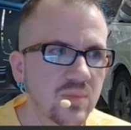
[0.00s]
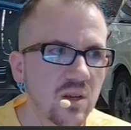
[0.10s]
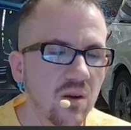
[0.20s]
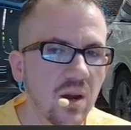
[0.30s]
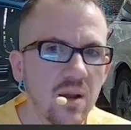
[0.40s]

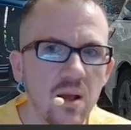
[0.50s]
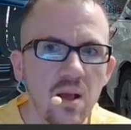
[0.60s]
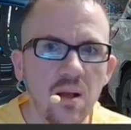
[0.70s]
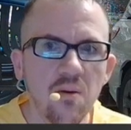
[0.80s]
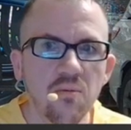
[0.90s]
All right.
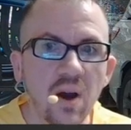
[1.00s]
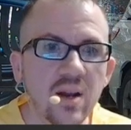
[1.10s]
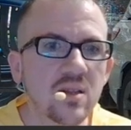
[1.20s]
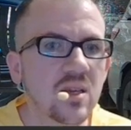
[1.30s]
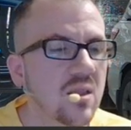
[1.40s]

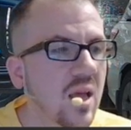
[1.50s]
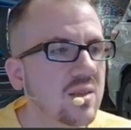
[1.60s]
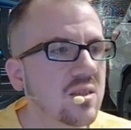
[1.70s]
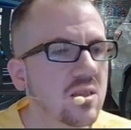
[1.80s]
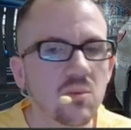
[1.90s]
Finally, the
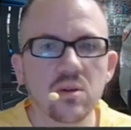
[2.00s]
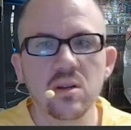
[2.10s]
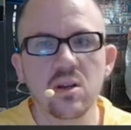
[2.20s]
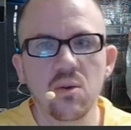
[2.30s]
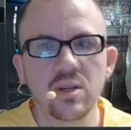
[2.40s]
last thing that we're going to
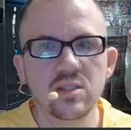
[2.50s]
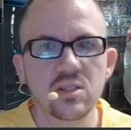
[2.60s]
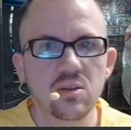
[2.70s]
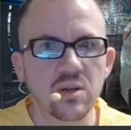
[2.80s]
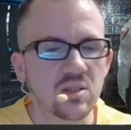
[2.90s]
go
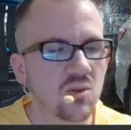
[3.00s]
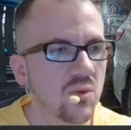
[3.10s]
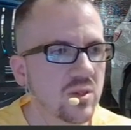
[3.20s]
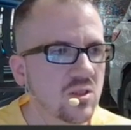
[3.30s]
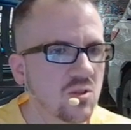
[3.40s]
into is
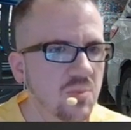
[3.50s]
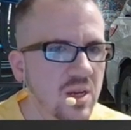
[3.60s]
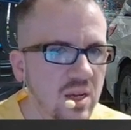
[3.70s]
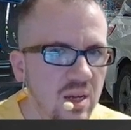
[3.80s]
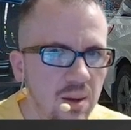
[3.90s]
going to
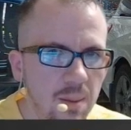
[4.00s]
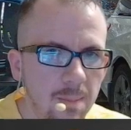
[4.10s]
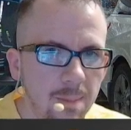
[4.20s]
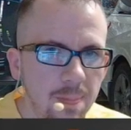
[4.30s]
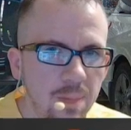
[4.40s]
be
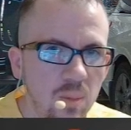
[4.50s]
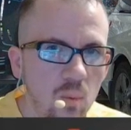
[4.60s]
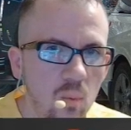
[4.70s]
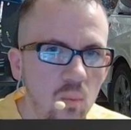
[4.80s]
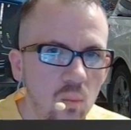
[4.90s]

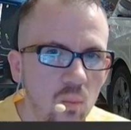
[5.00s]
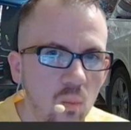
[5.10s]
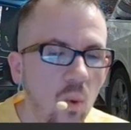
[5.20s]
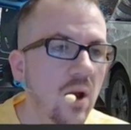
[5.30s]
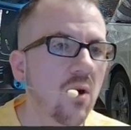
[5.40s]

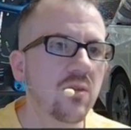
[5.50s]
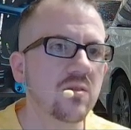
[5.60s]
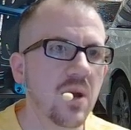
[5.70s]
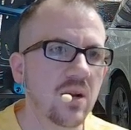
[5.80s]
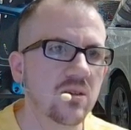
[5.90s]
why all this
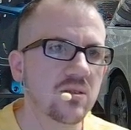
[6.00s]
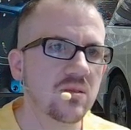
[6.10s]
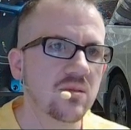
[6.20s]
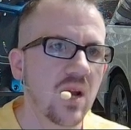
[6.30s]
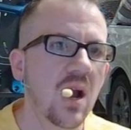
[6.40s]
matters,
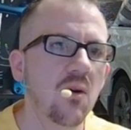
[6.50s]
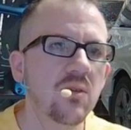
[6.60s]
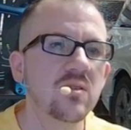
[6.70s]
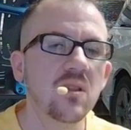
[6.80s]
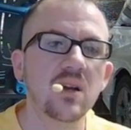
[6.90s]
how
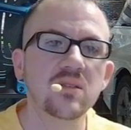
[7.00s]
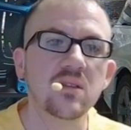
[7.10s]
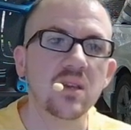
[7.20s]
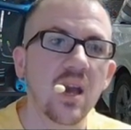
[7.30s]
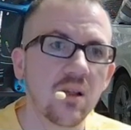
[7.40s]
this aligns to
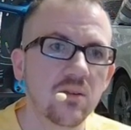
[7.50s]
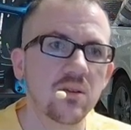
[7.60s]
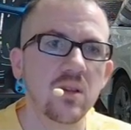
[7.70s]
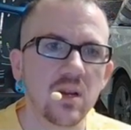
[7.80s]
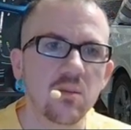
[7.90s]
the calendar
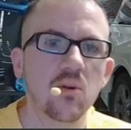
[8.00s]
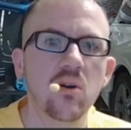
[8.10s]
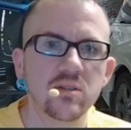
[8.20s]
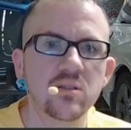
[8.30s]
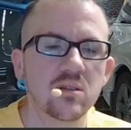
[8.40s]
that I am
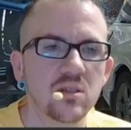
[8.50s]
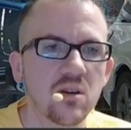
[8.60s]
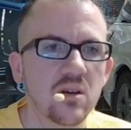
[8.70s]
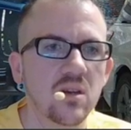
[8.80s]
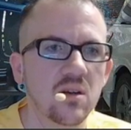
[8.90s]
constantly
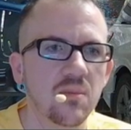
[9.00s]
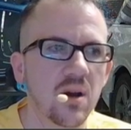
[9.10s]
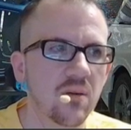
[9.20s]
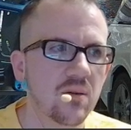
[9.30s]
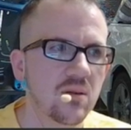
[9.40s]
talking
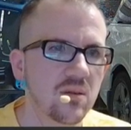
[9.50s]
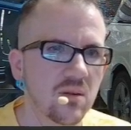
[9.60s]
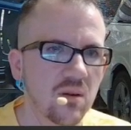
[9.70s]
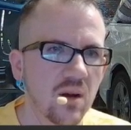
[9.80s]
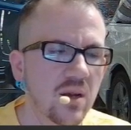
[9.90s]
about.
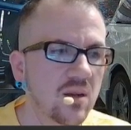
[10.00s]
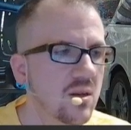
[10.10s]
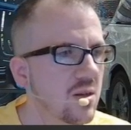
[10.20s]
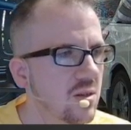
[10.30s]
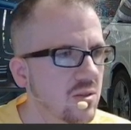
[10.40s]
All right.
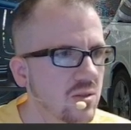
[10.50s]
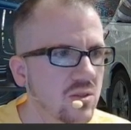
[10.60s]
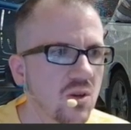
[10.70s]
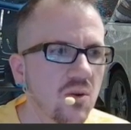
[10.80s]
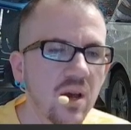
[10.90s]
So let's
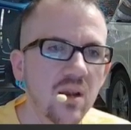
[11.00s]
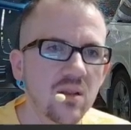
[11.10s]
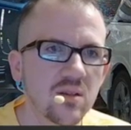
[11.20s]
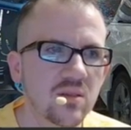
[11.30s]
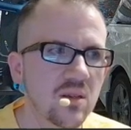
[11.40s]
go ahead and
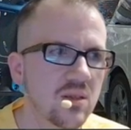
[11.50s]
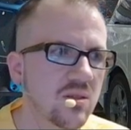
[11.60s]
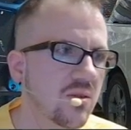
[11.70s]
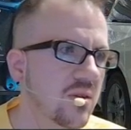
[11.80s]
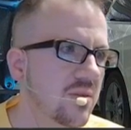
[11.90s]
let's get
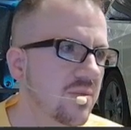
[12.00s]
into it.